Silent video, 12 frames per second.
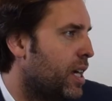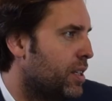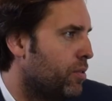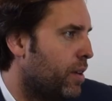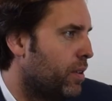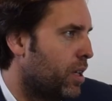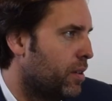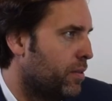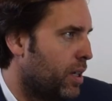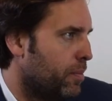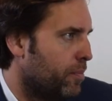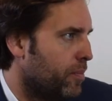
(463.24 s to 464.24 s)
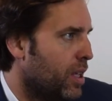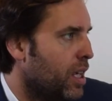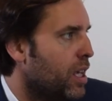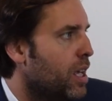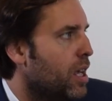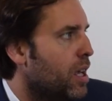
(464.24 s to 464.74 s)
that you have a lot of um,
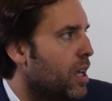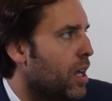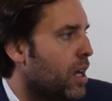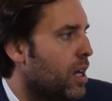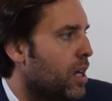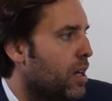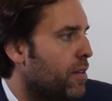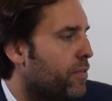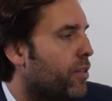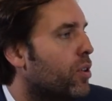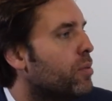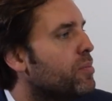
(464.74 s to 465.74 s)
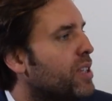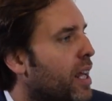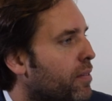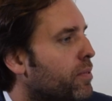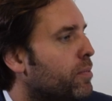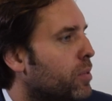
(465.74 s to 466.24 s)
uh, firms that
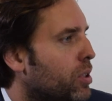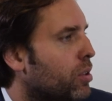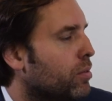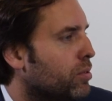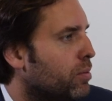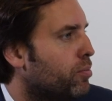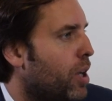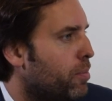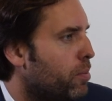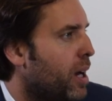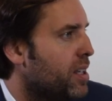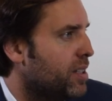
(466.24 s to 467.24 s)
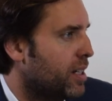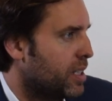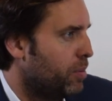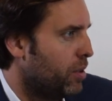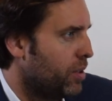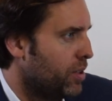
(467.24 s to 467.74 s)
have you know some proper buy side
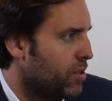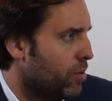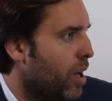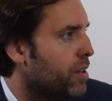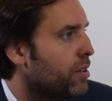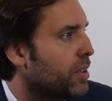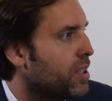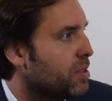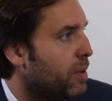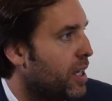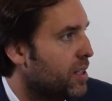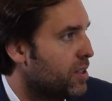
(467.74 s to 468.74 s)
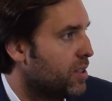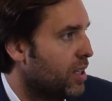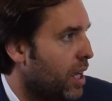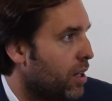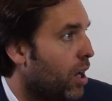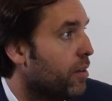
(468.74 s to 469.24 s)
experience who are entering the space
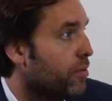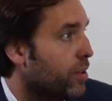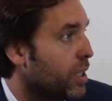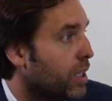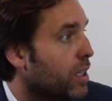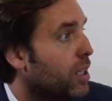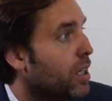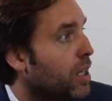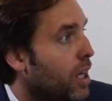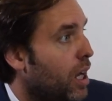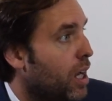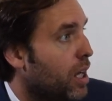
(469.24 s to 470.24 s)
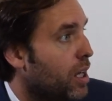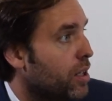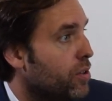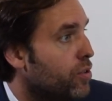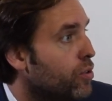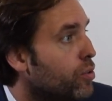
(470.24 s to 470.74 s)
and offering uh,
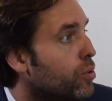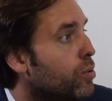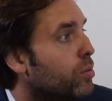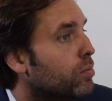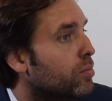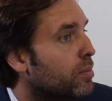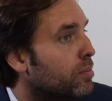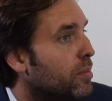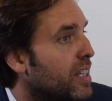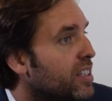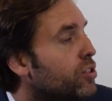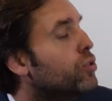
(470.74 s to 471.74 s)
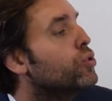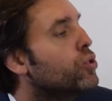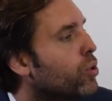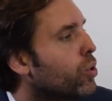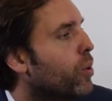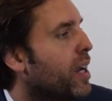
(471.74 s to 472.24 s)
new
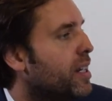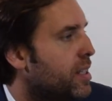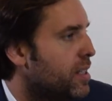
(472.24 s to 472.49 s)
institutional grade